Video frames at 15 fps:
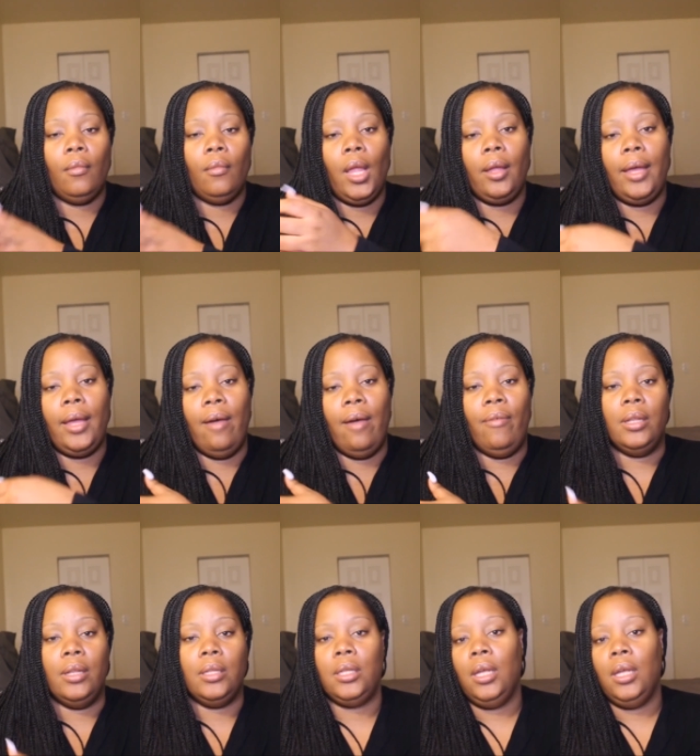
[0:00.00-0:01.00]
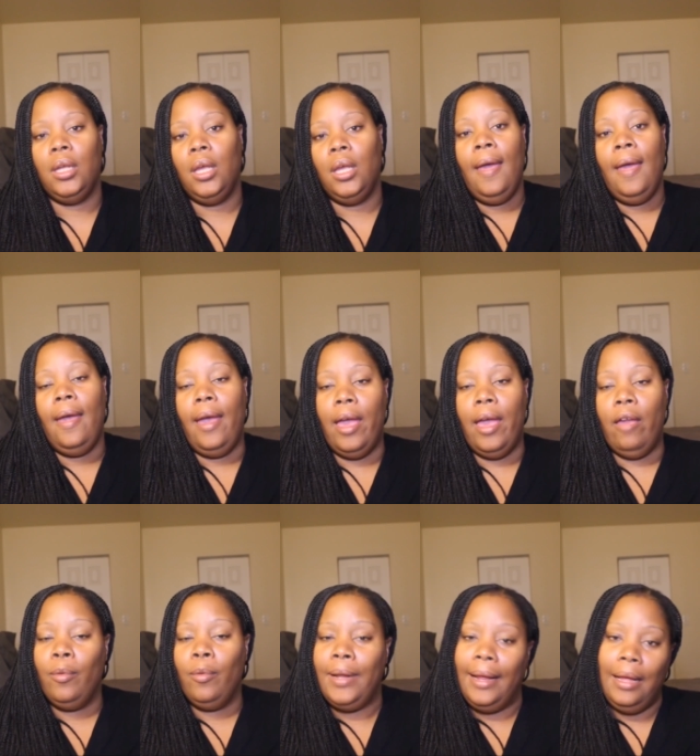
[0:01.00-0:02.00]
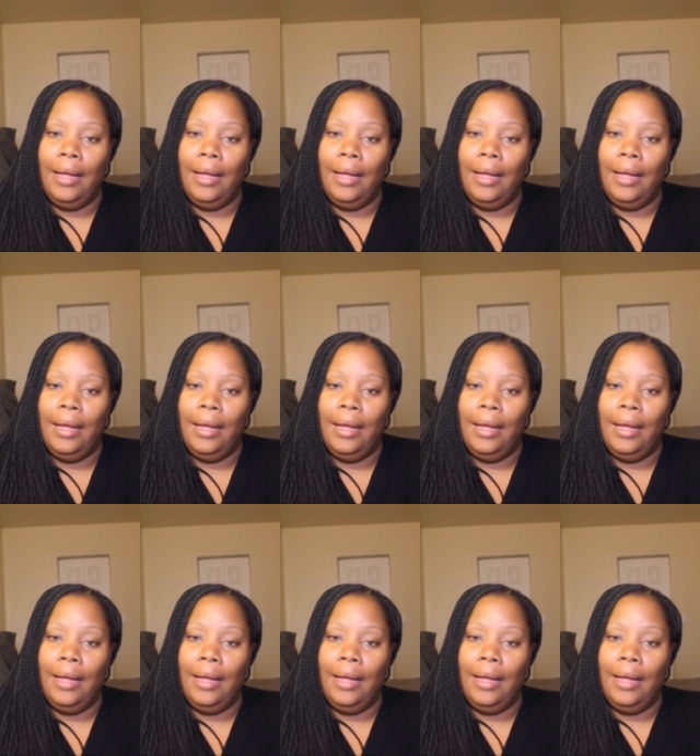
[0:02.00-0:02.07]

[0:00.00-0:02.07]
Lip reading: Kevin's. And remember that